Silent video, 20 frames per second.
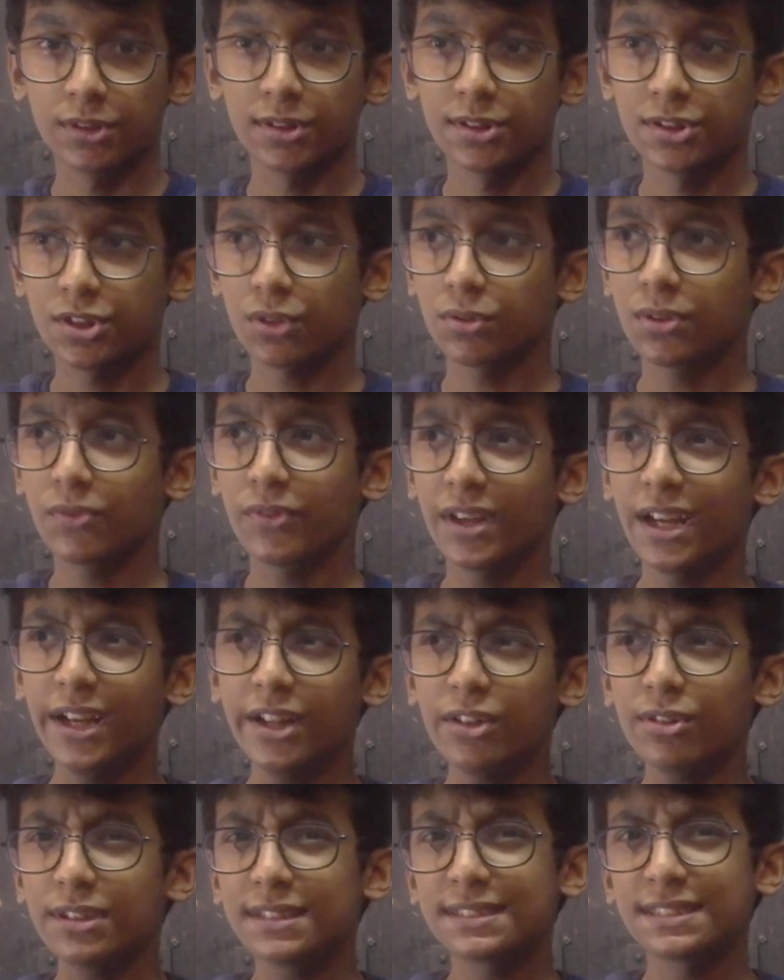So the
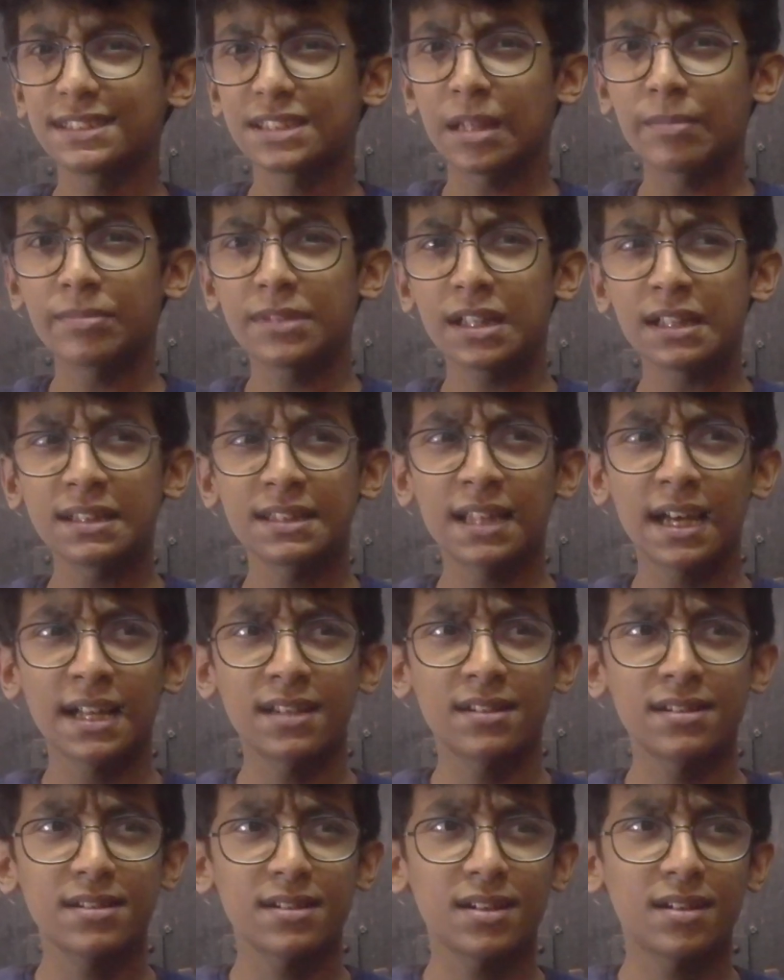video is something
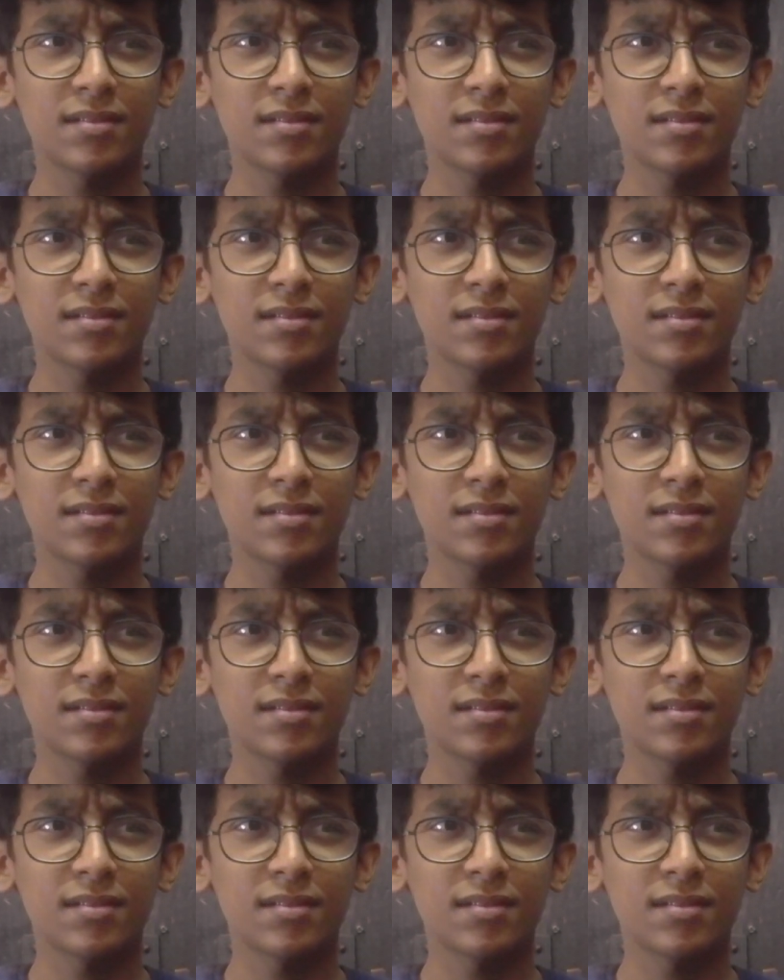that's